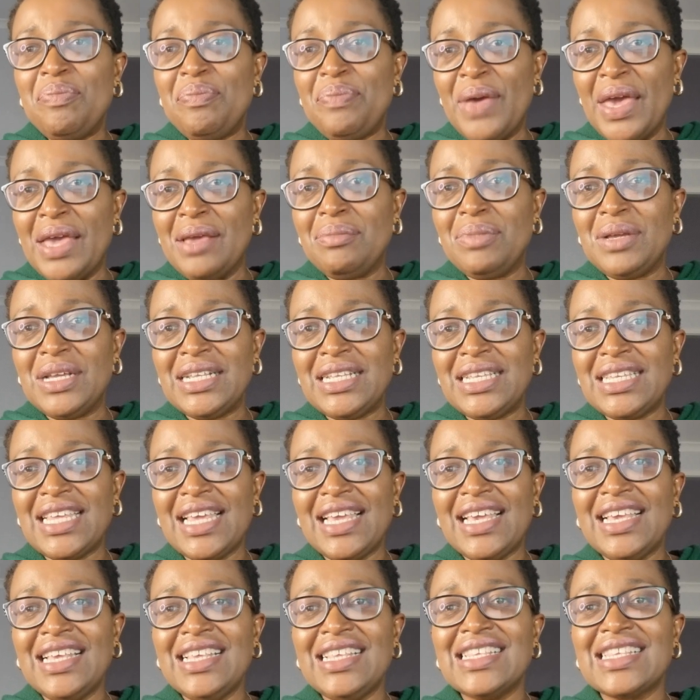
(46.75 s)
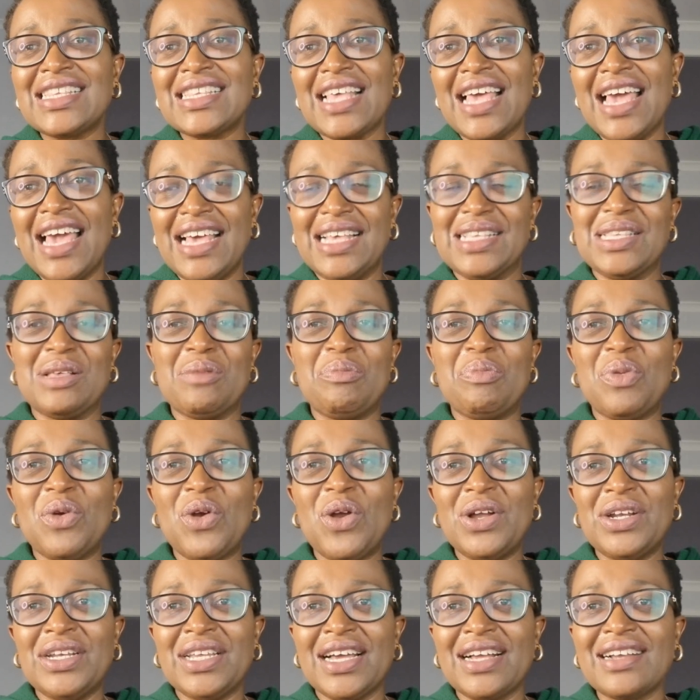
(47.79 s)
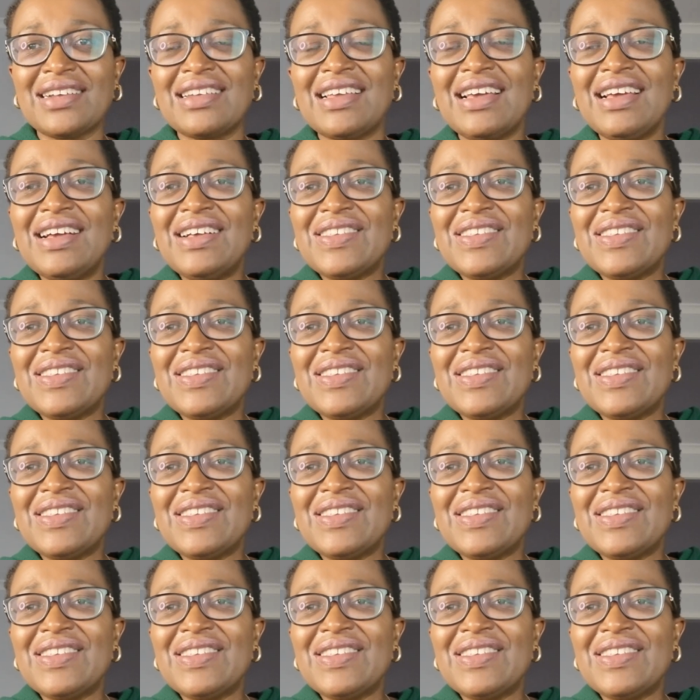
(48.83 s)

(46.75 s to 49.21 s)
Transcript: baby tees as a product.